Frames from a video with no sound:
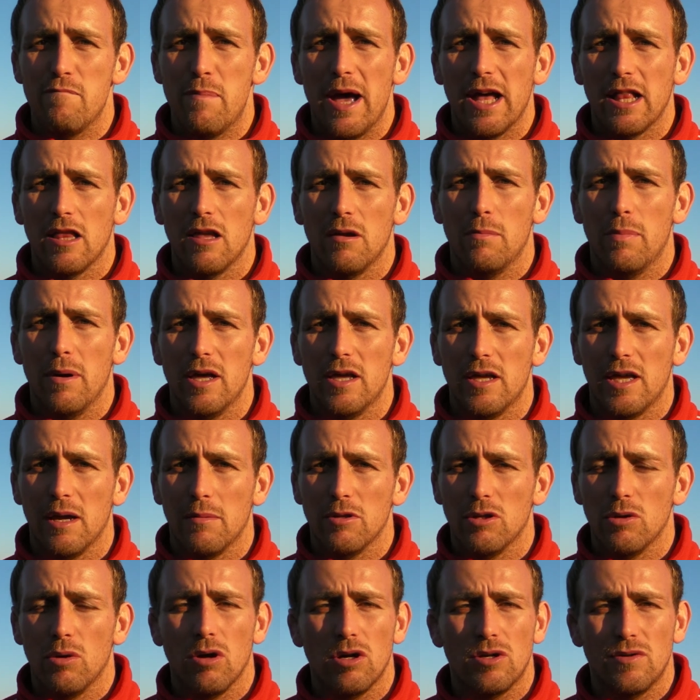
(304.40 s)
better by
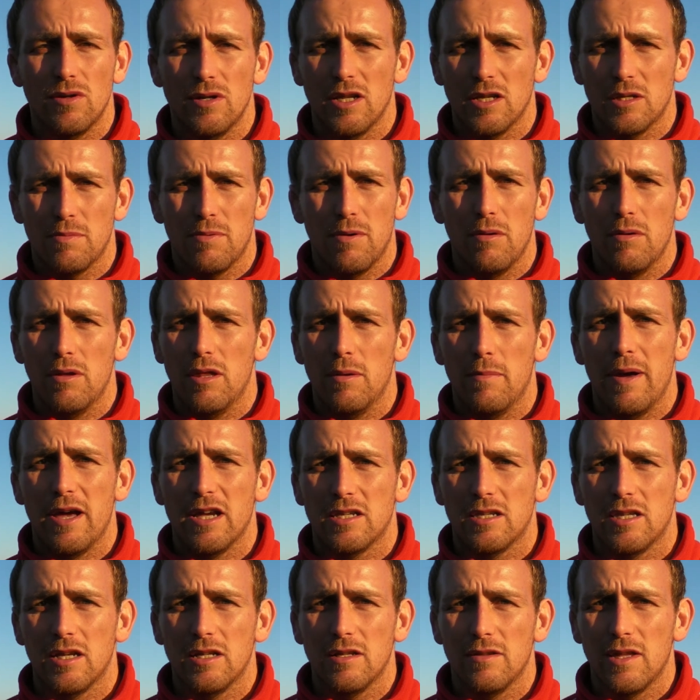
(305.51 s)
coming to Oxford, that's probably the
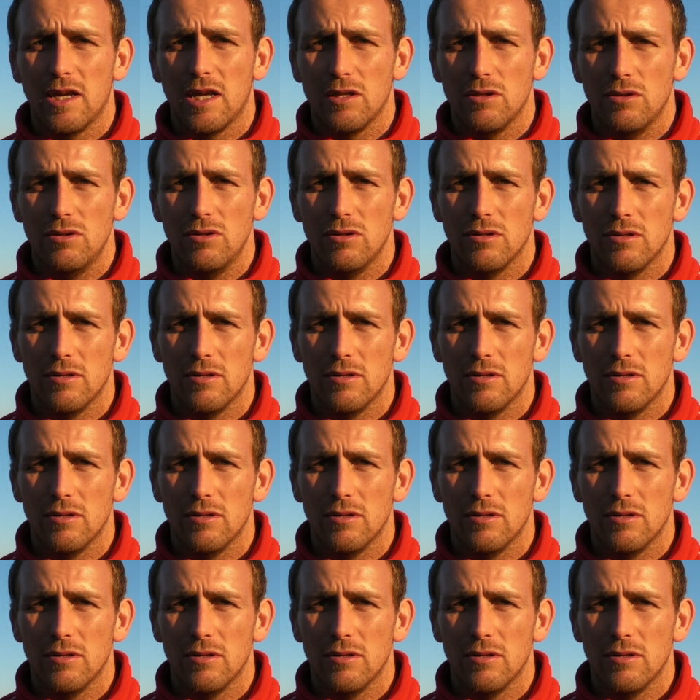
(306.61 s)
best thing that they can do.